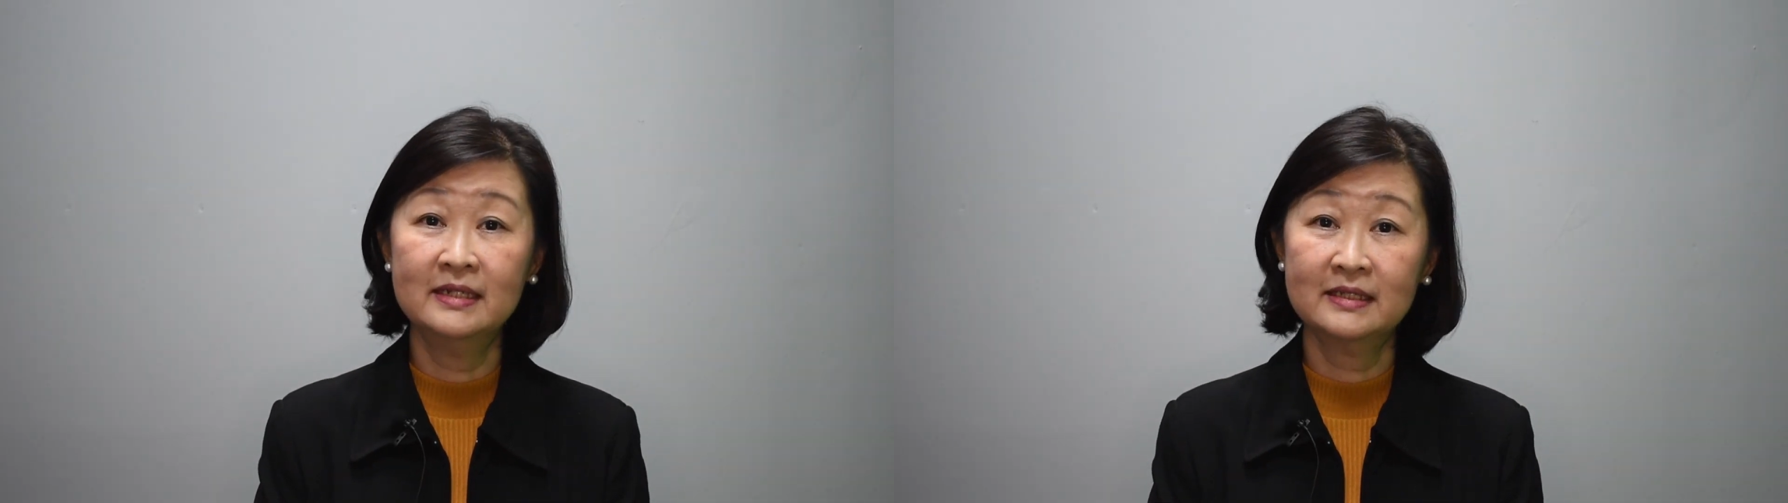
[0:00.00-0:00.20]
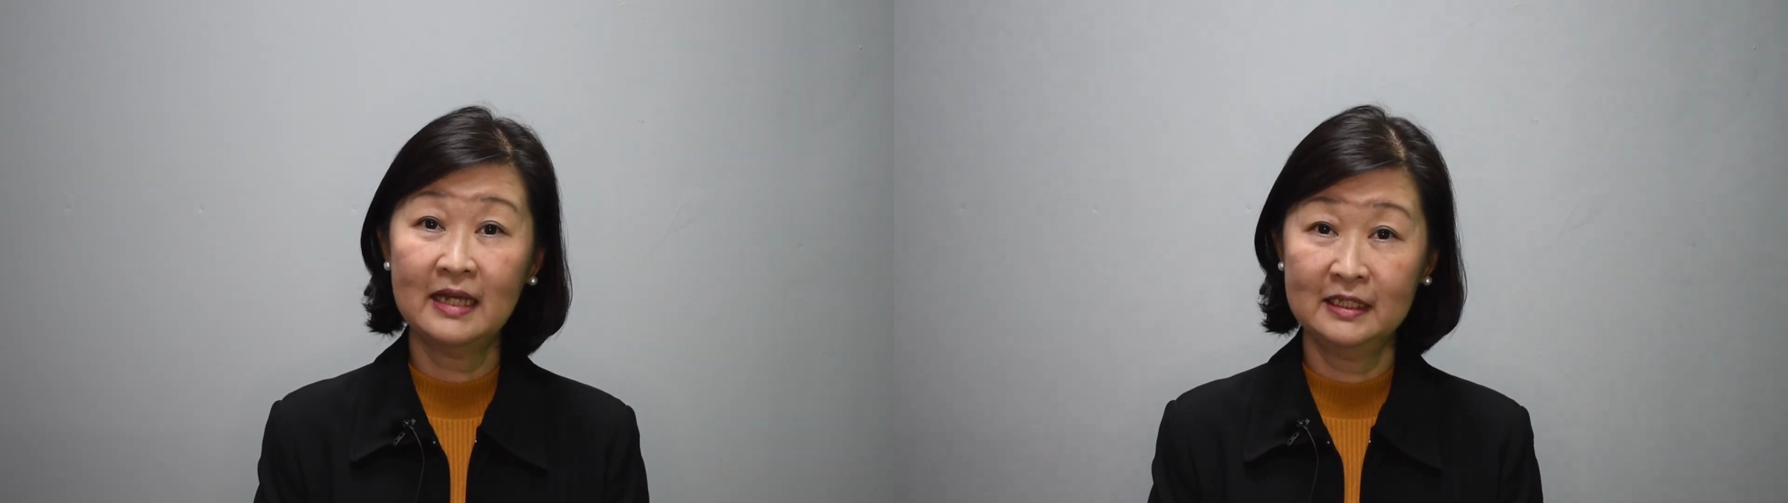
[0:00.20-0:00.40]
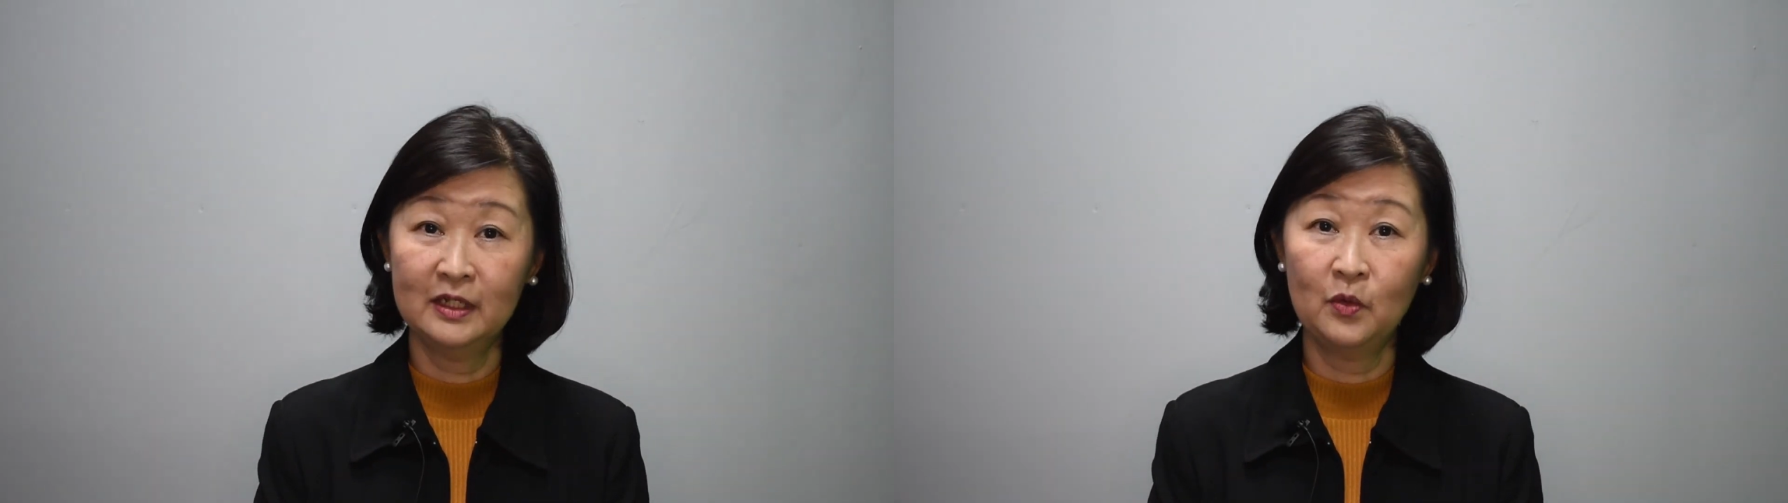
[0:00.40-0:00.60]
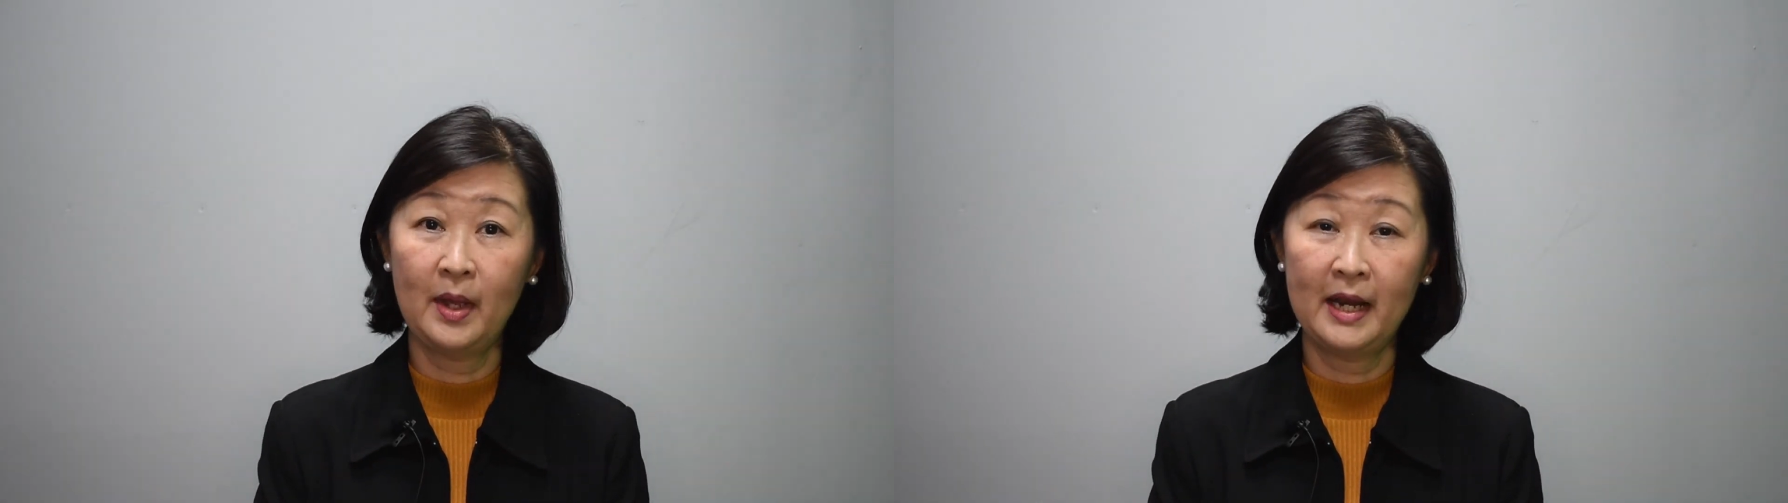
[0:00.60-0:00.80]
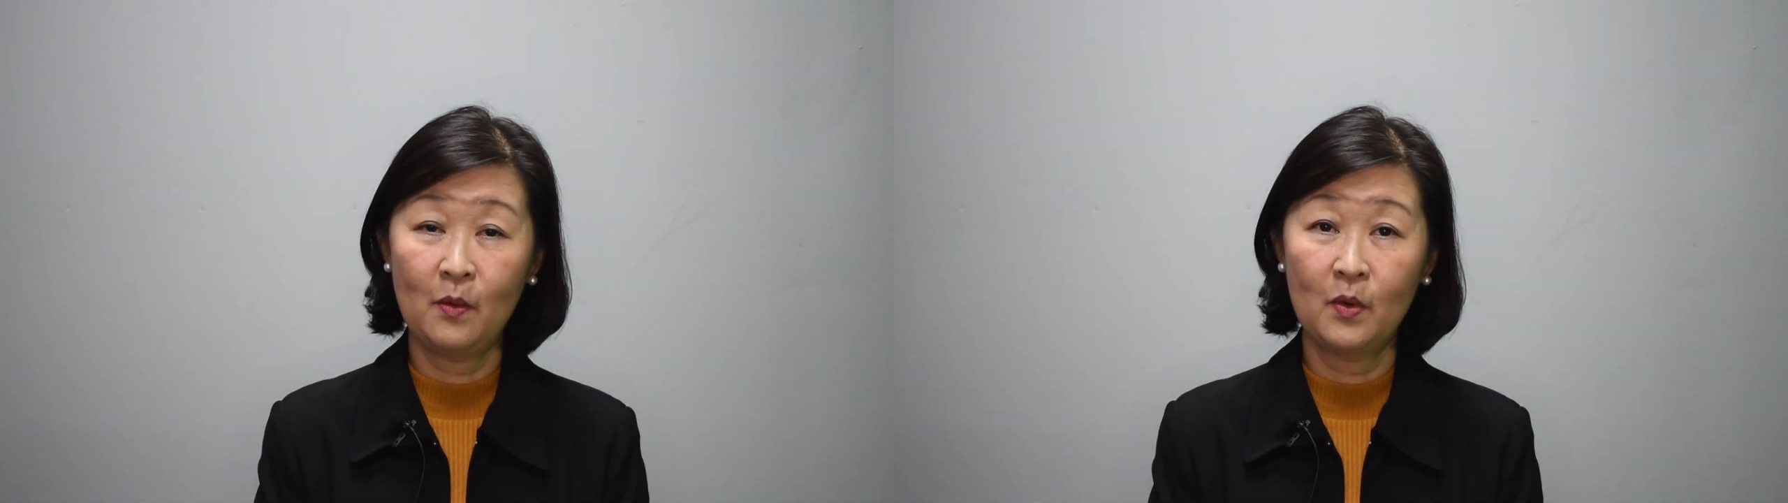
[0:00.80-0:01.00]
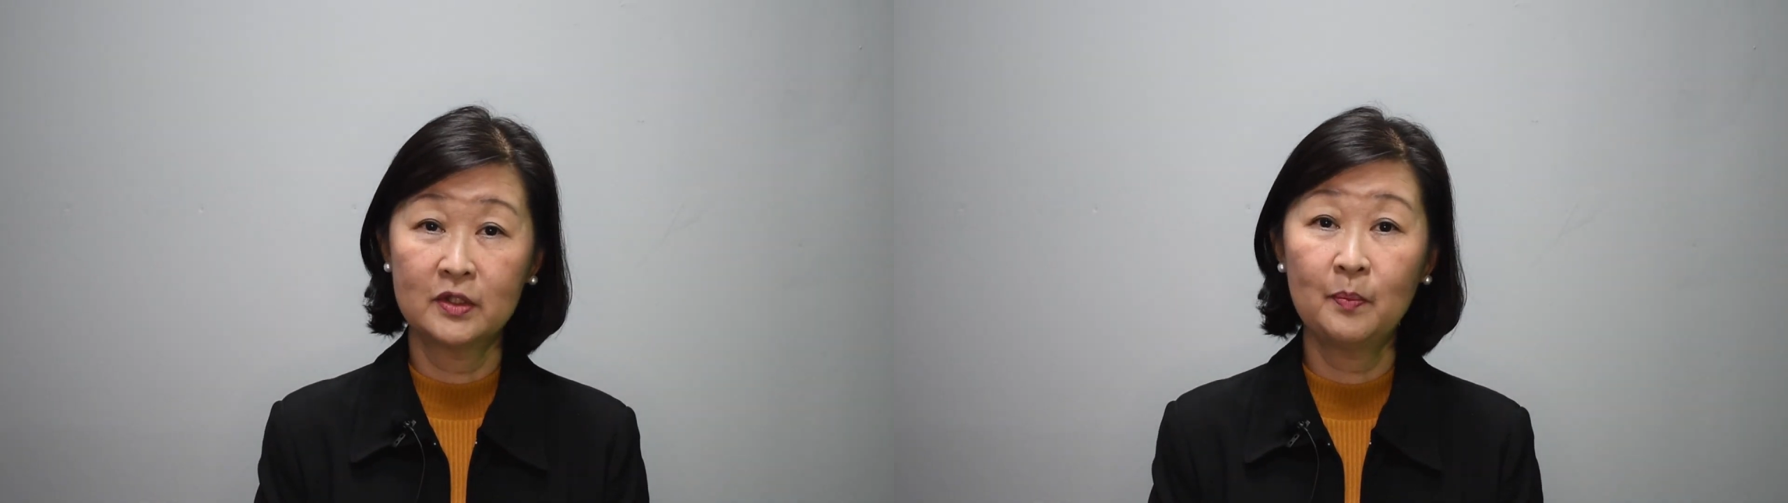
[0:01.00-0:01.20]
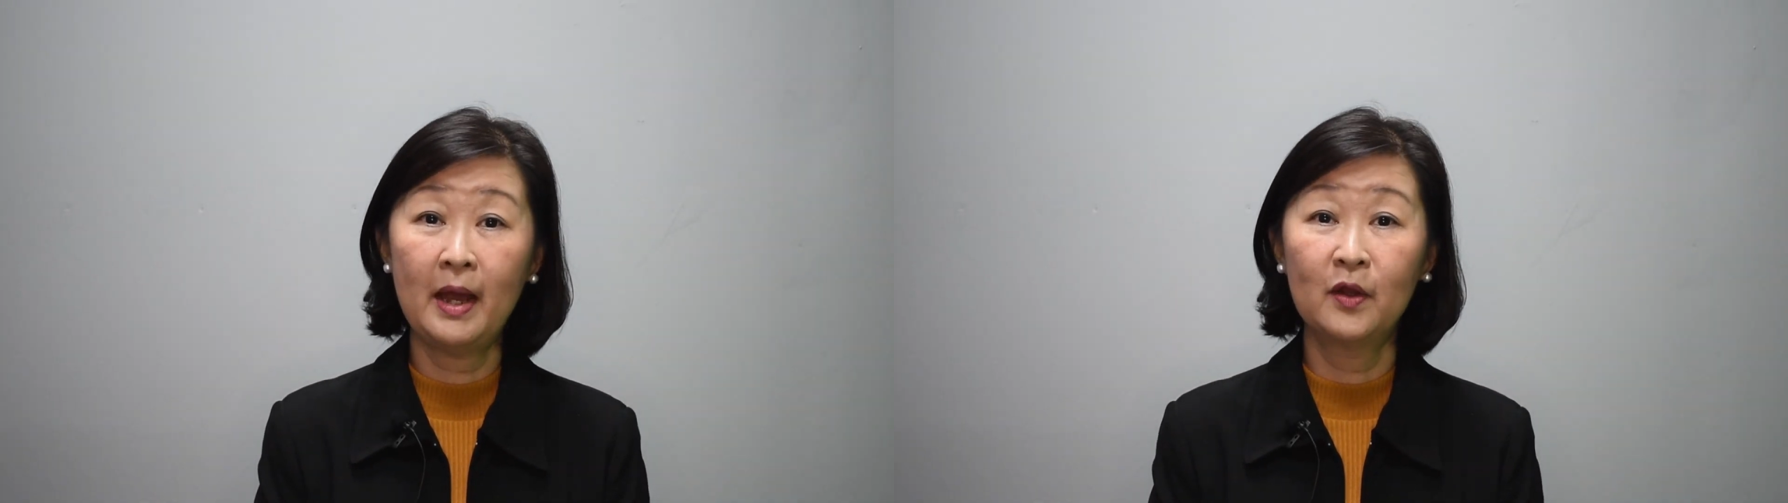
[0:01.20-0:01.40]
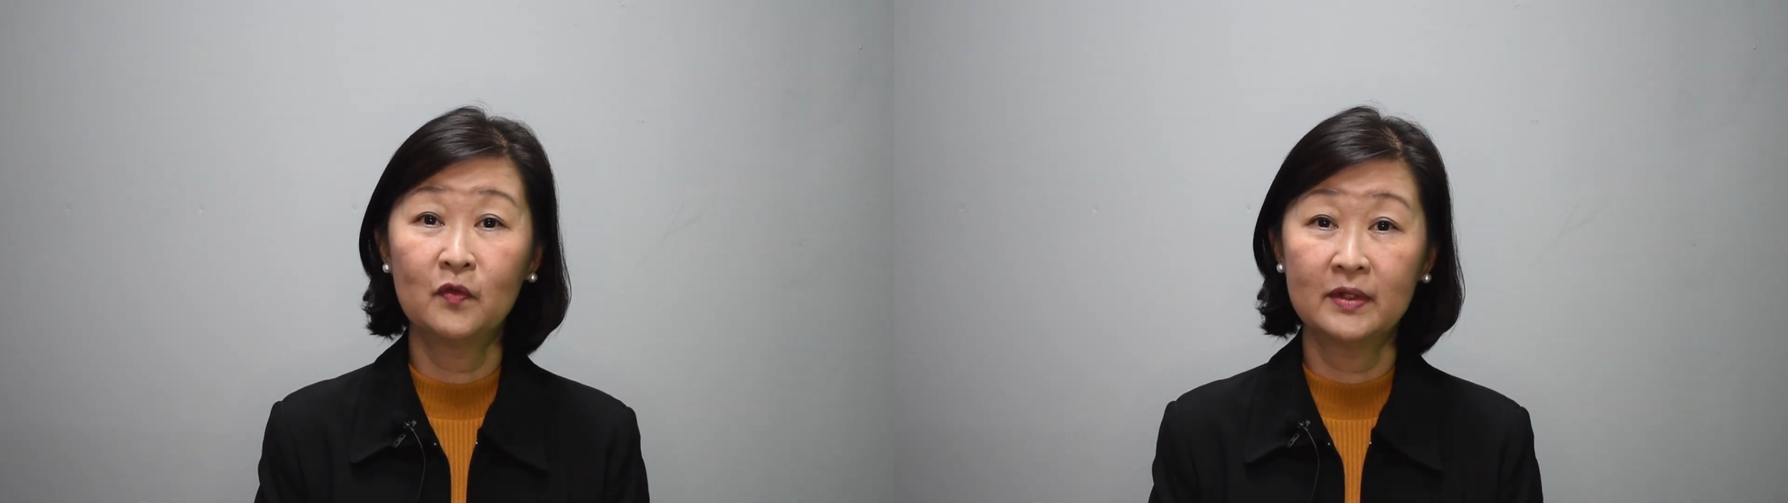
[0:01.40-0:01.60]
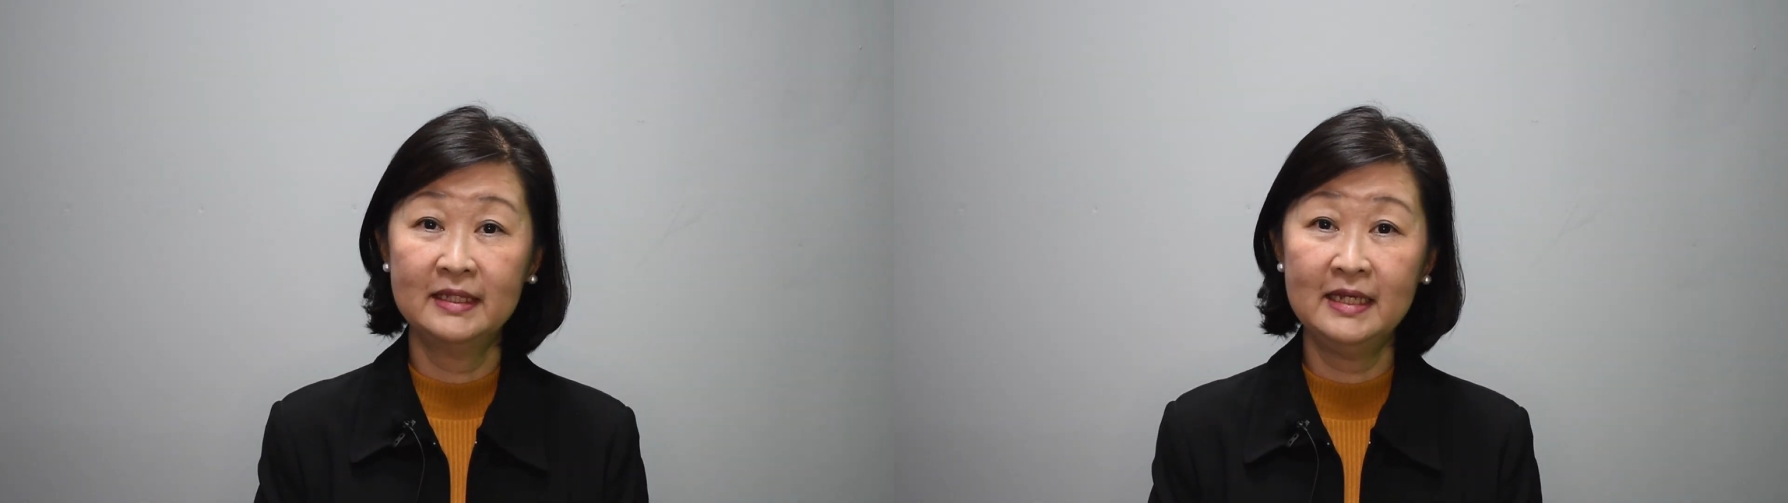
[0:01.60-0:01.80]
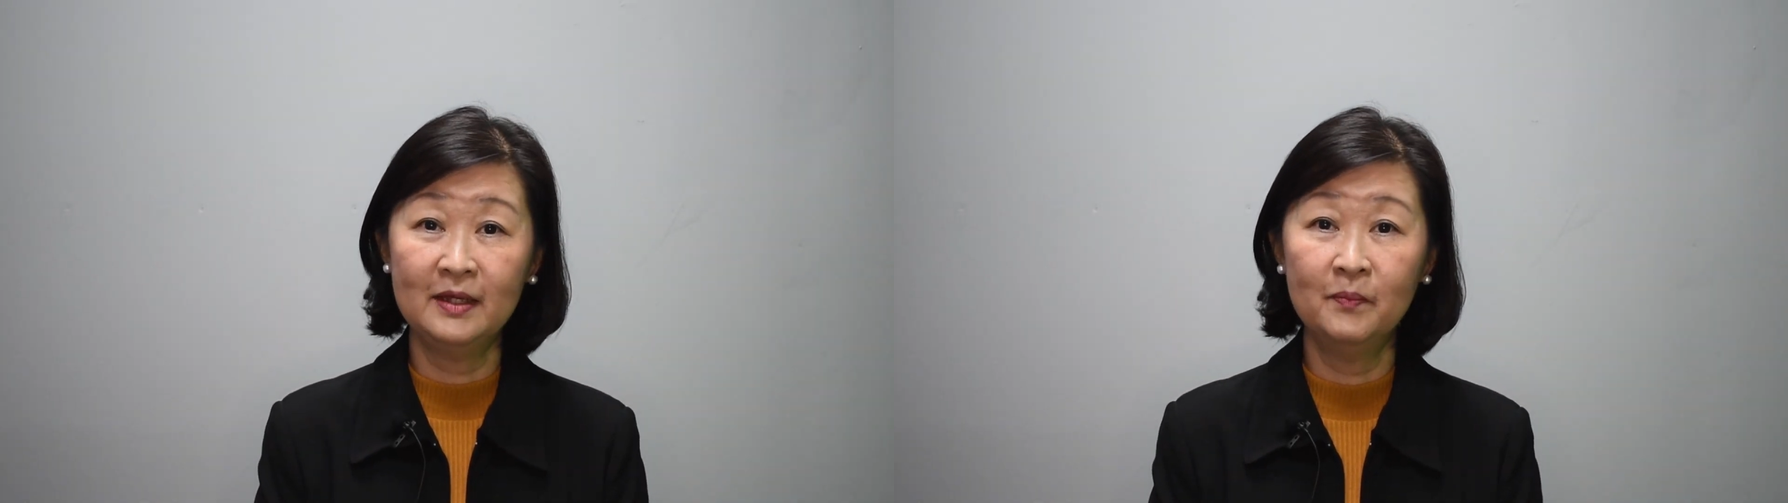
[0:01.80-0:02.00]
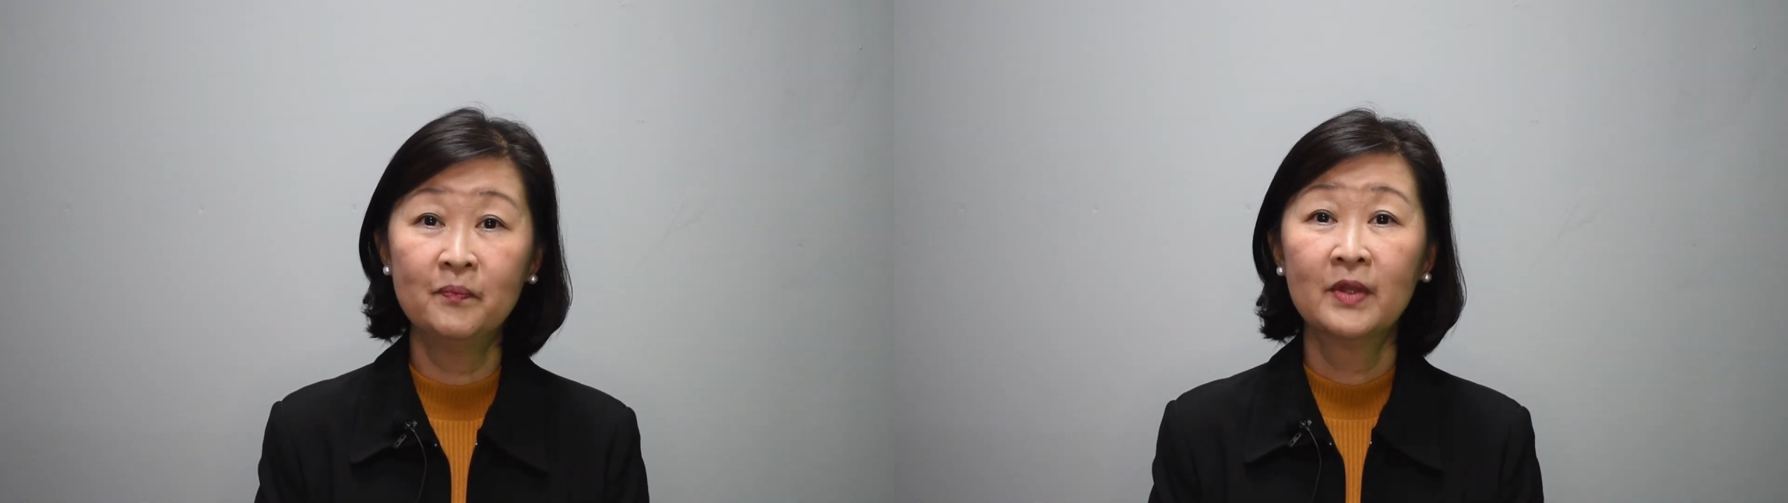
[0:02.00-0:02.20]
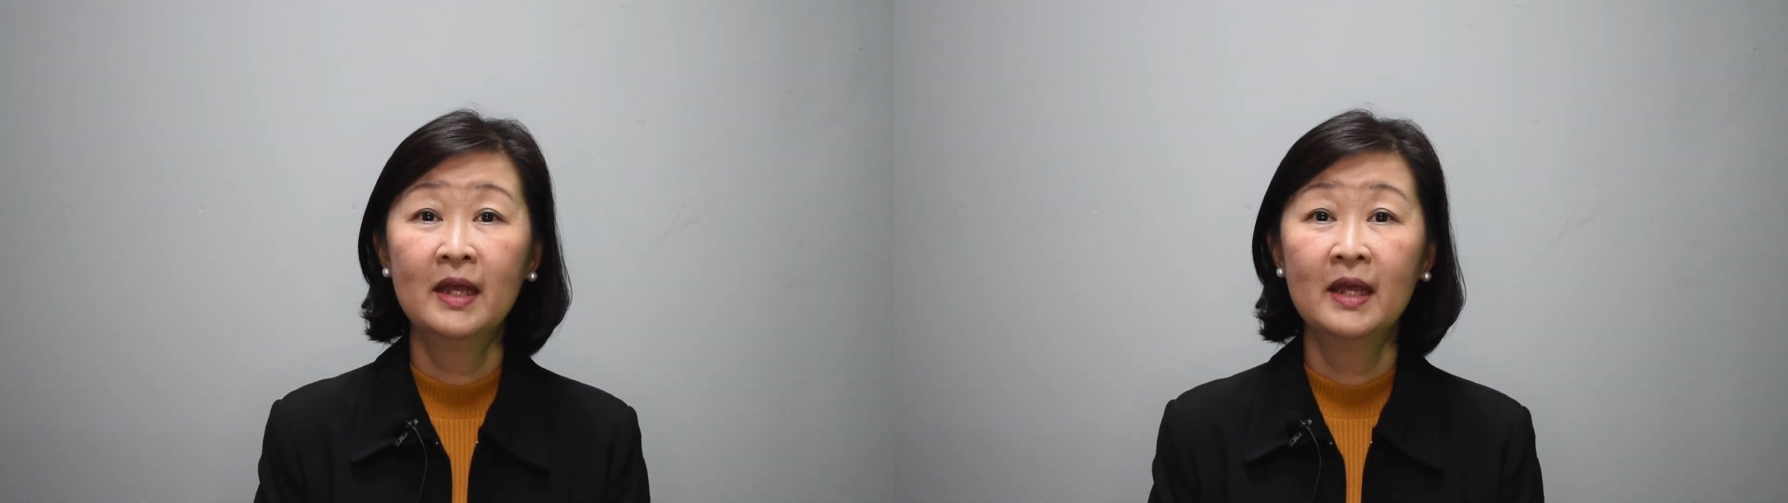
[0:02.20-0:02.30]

started when I was part of a team